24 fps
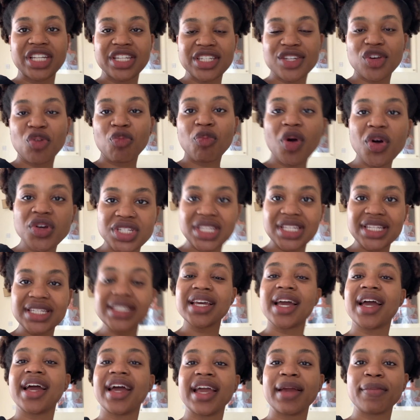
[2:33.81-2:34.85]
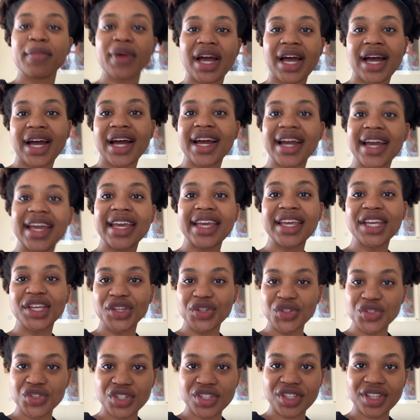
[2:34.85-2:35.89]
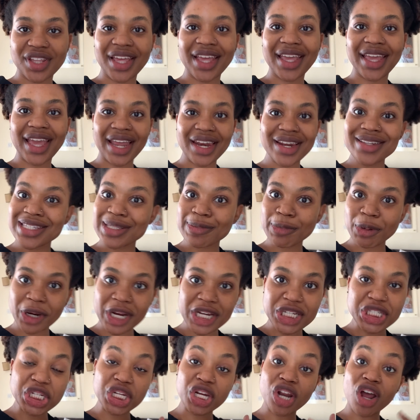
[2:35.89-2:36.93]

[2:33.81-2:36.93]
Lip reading: So most of the time I usually get inspiration